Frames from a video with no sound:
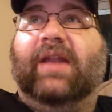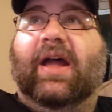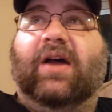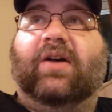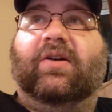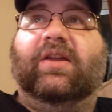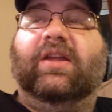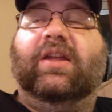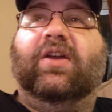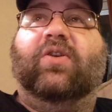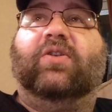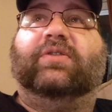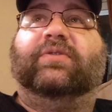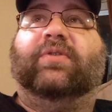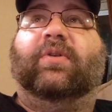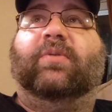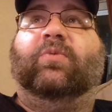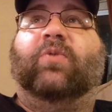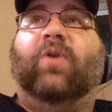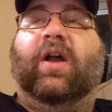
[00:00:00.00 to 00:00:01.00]
now he goes
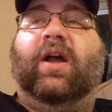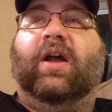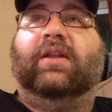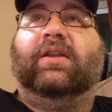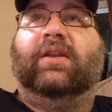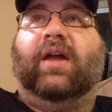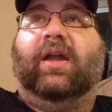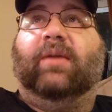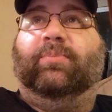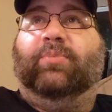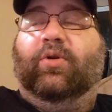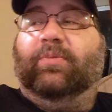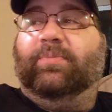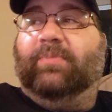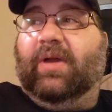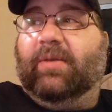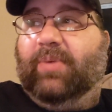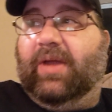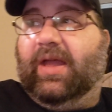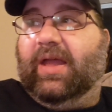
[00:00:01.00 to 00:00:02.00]
from Ron, I poop
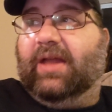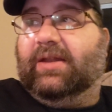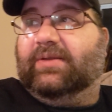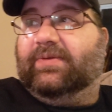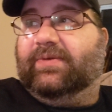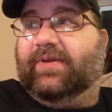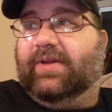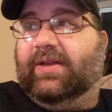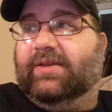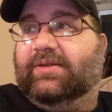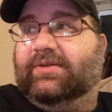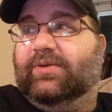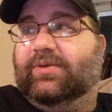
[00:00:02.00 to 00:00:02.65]
my pants face,